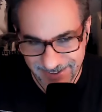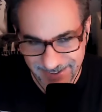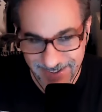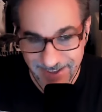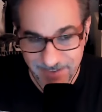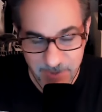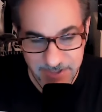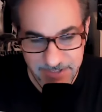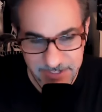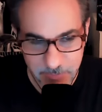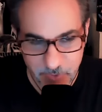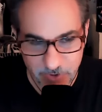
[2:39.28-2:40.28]
I've made
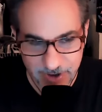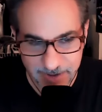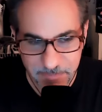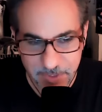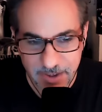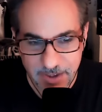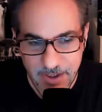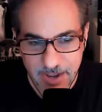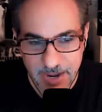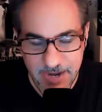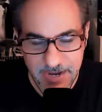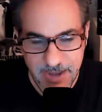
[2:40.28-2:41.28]
this point,
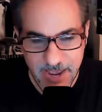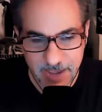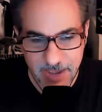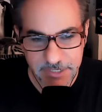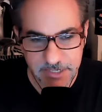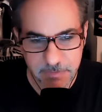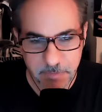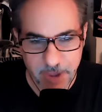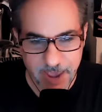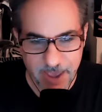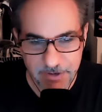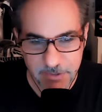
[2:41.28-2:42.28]
he names his
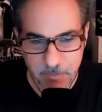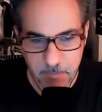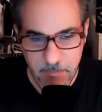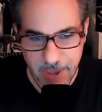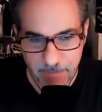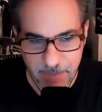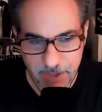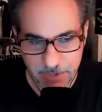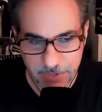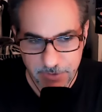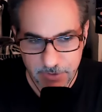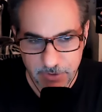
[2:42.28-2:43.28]
band
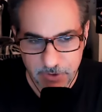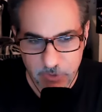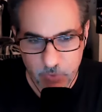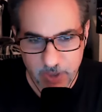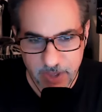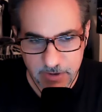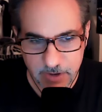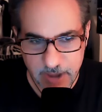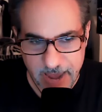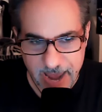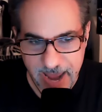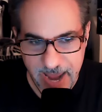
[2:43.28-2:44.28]
Mammoth when
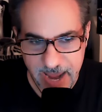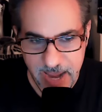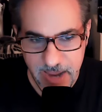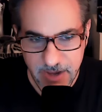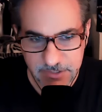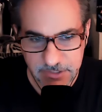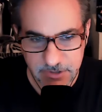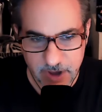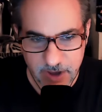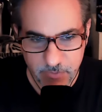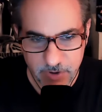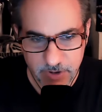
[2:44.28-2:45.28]
A, it's
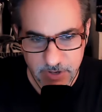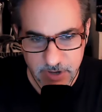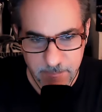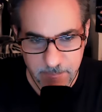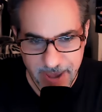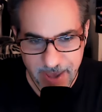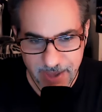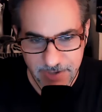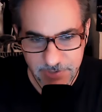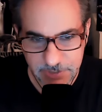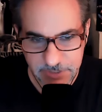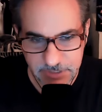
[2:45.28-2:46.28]
not really a
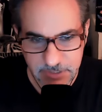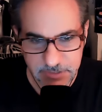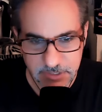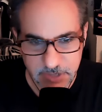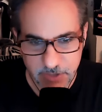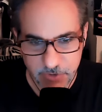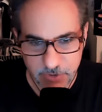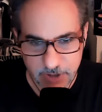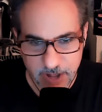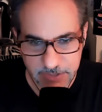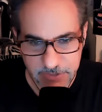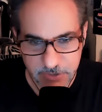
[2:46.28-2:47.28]
band since the other
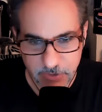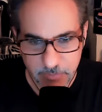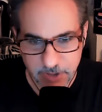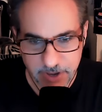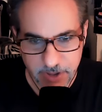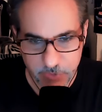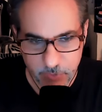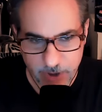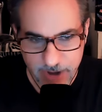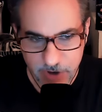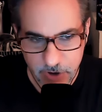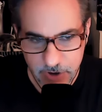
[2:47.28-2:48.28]
guys don't play on the
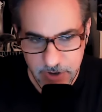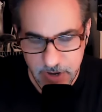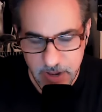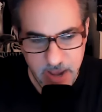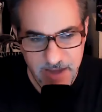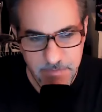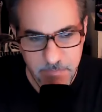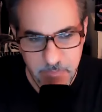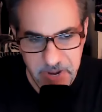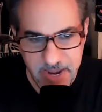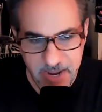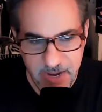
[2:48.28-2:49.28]
record. And
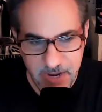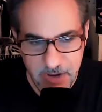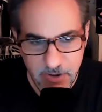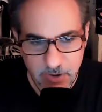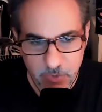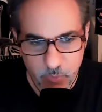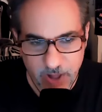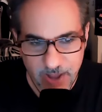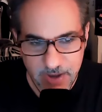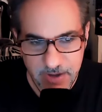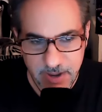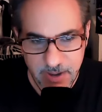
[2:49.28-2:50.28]
B,
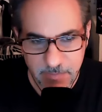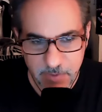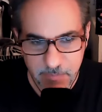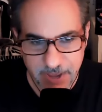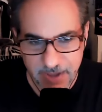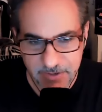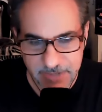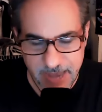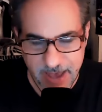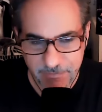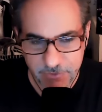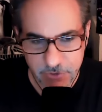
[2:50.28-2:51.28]
why name a band
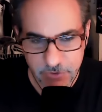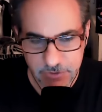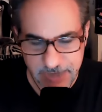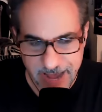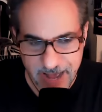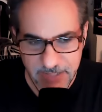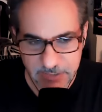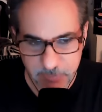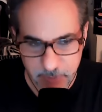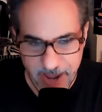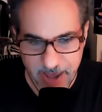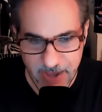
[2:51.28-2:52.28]
after Dad's
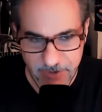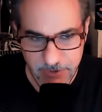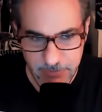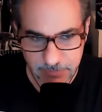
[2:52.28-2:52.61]
band?